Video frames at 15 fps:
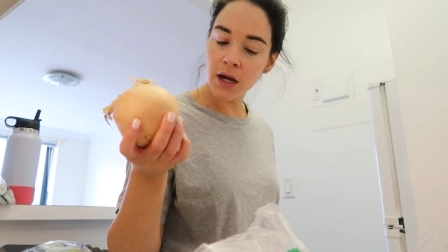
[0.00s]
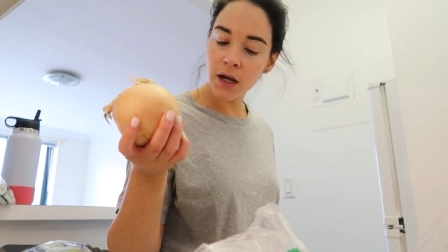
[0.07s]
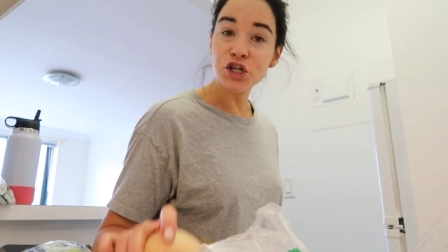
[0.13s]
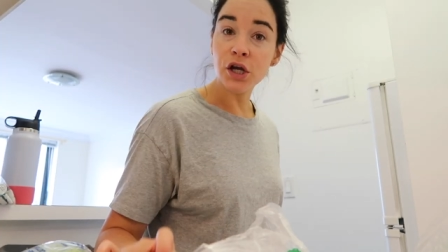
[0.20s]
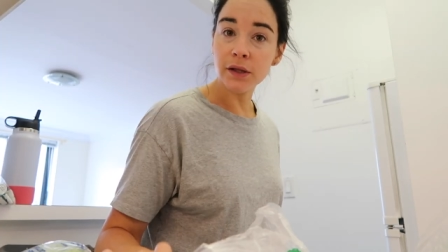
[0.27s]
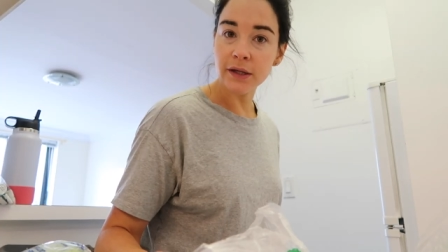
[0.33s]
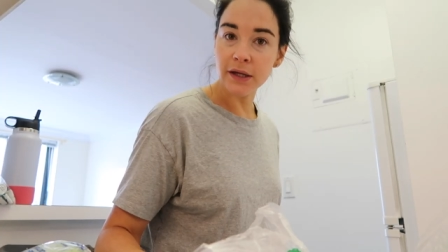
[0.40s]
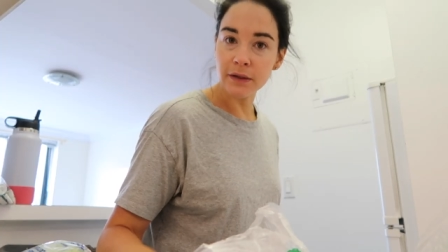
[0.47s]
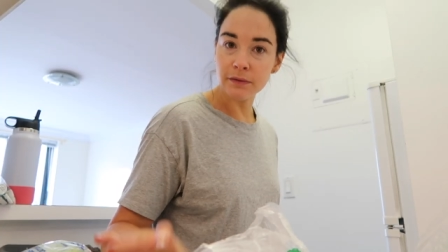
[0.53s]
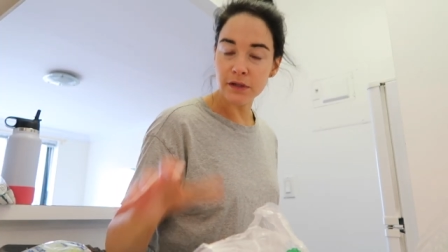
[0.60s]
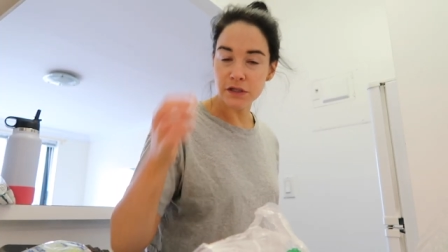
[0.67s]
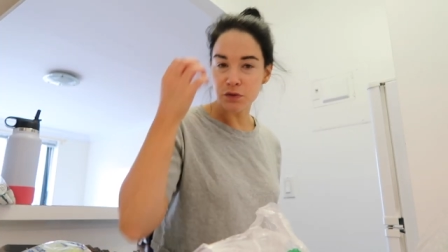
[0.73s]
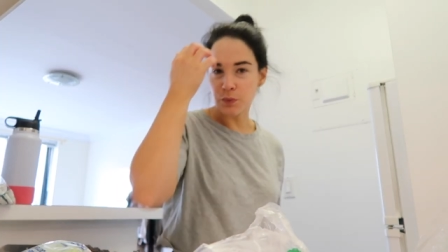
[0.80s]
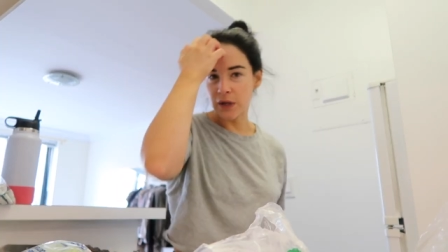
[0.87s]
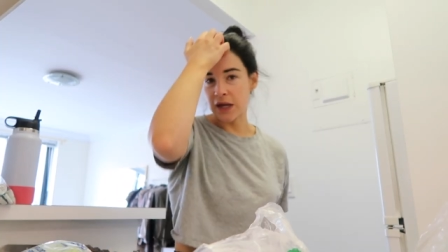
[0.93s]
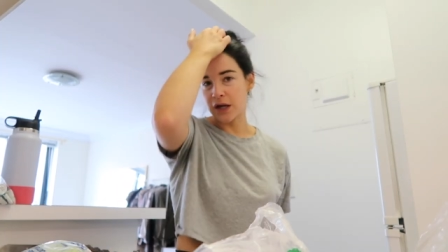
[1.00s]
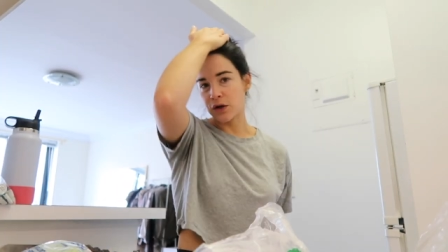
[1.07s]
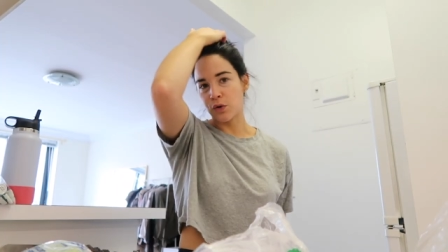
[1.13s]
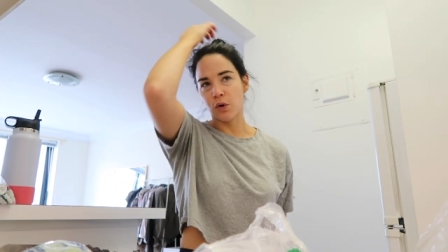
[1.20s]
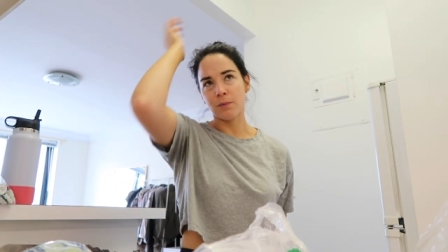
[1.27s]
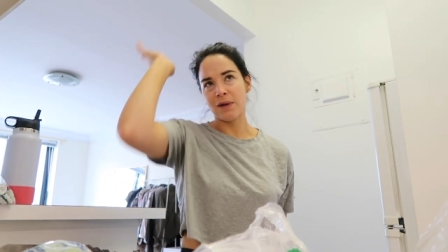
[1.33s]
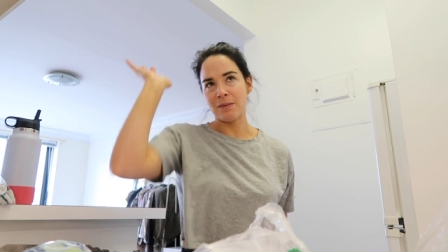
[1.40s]
chili this
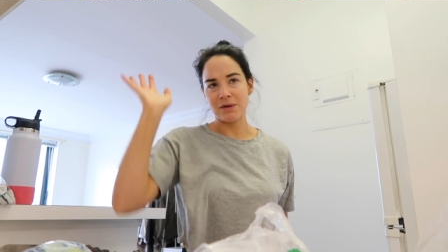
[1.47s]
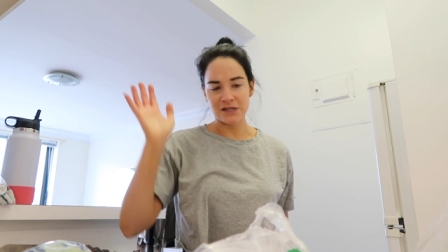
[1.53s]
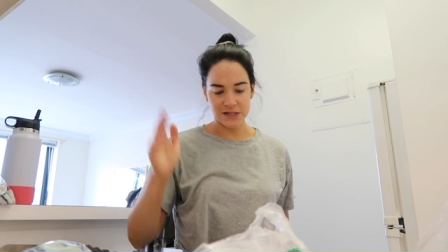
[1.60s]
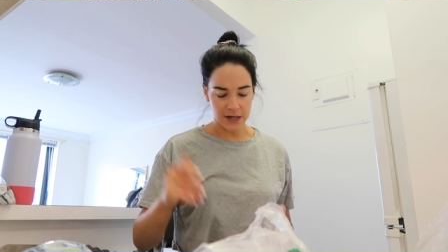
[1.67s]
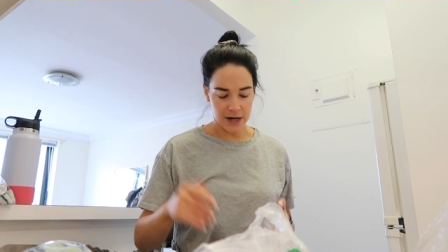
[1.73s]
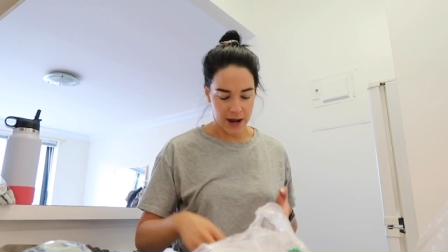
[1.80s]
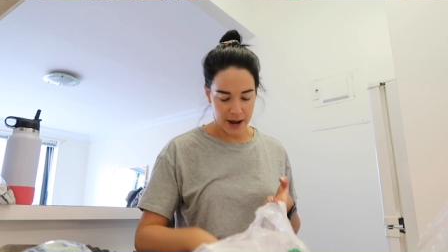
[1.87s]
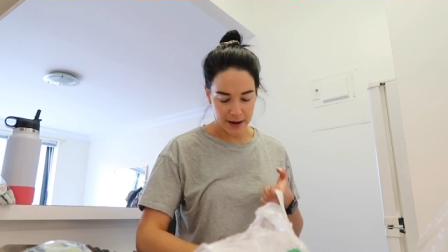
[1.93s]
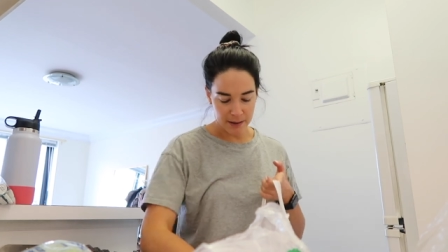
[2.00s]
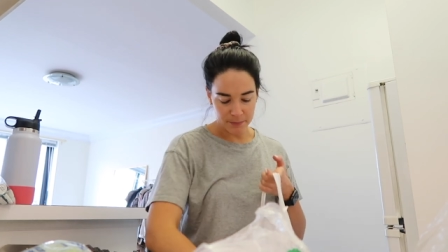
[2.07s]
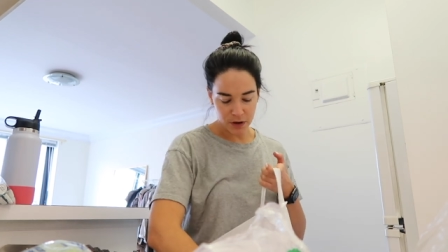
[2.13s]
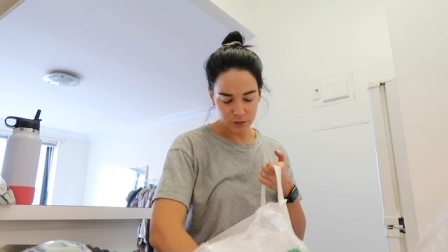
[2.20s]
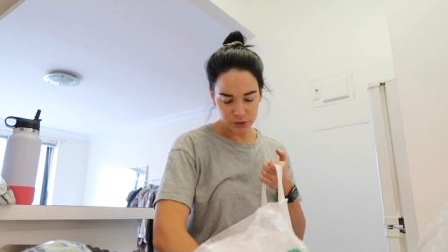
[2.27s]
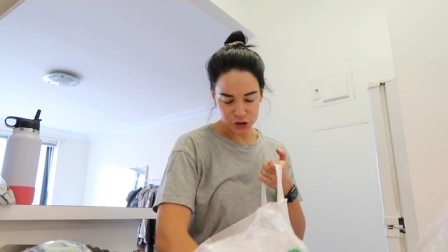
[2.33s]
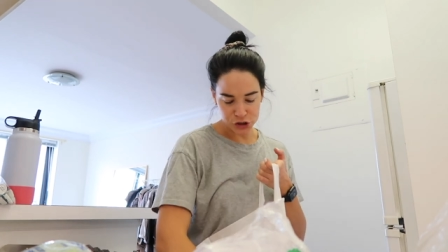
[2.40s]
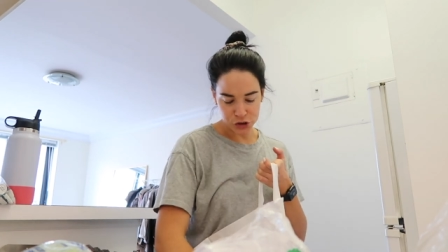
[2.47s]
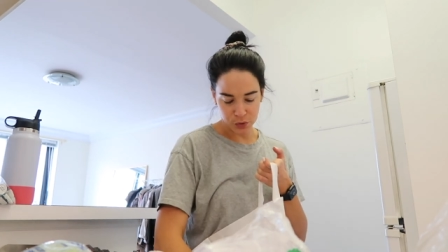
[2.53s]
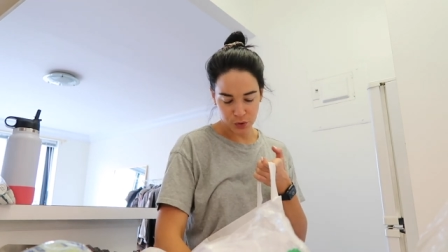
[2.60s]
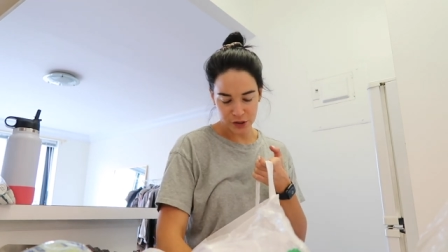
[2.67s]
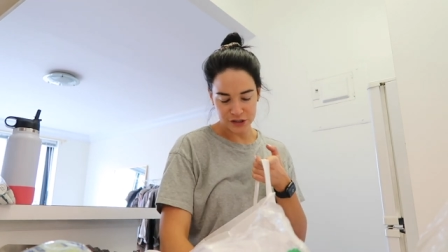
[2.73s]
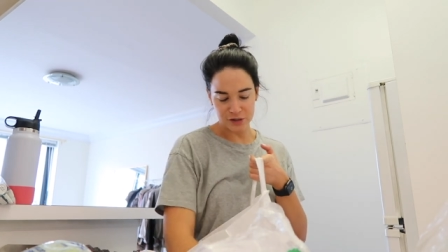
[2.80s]
week or maybe today. I'm not really sure.